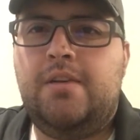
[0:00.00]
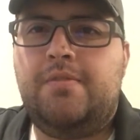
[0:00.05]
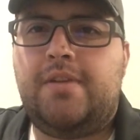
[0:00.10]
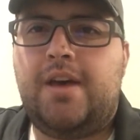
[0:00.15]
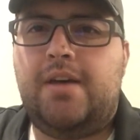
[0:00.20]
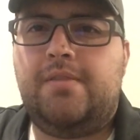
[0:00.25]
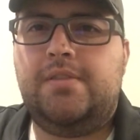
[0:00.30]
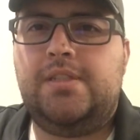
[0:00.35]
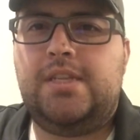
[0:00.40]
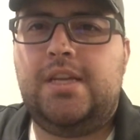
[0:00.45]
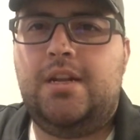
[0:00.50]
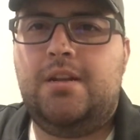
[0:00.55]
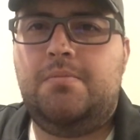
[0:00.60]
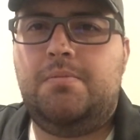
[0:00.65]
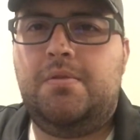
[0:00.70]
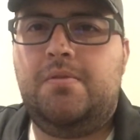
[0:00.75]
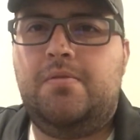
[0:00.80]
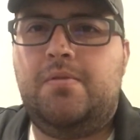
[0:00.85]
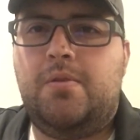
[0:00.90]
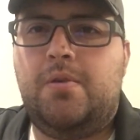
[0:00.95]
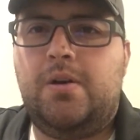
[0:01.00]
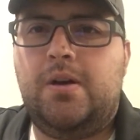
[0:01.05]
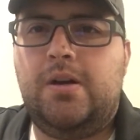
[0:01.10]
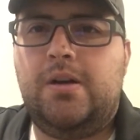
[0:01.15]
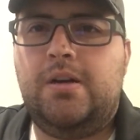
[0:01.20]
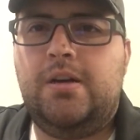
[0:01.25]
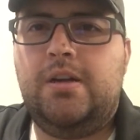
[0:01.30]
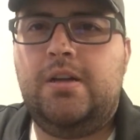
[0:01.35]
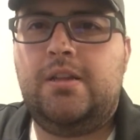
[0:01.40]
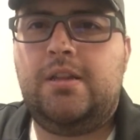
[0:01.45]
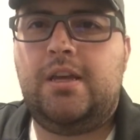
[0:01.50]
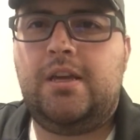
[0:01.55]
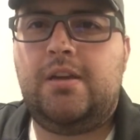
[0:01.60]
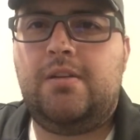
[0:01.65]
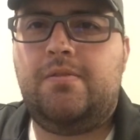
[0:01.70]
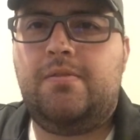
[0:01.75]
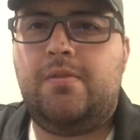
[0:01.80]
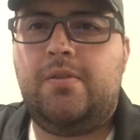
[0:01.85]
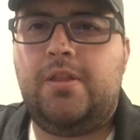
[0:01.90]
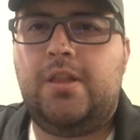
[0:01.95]
If I haven't said it before, thank
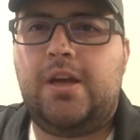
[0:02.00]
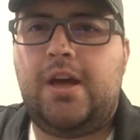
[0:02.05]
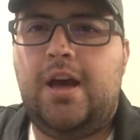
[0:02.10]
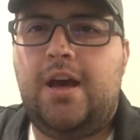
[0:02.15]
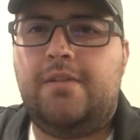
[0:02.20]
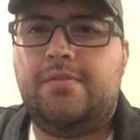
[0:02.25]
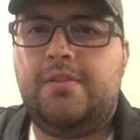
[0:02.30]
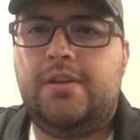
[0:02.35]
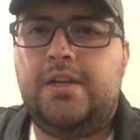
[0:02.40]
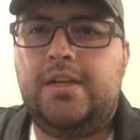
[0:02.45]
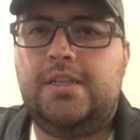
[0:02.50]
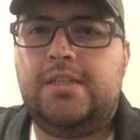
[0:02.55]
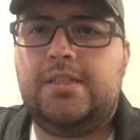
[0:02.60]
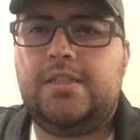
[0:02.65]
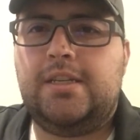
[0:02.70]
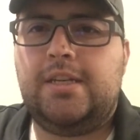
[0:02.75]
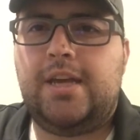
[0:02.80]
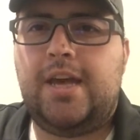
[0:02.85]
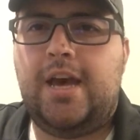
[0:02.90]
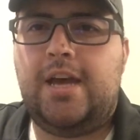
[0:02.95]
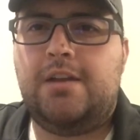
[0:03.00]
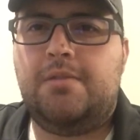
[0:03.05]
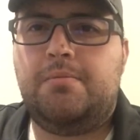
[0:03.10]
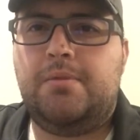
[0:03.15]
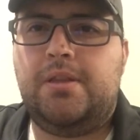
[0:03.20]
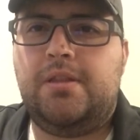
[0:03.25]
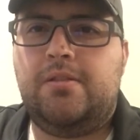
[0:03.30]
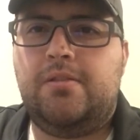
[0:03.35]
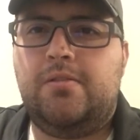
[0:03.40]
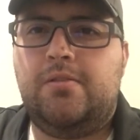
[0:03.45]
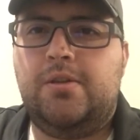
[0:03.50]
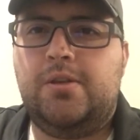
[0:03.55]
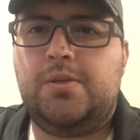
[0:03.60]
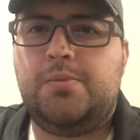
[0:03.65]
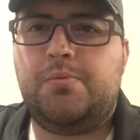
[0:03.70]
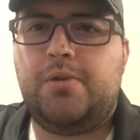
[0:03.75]
you for the confidence and guiding me through this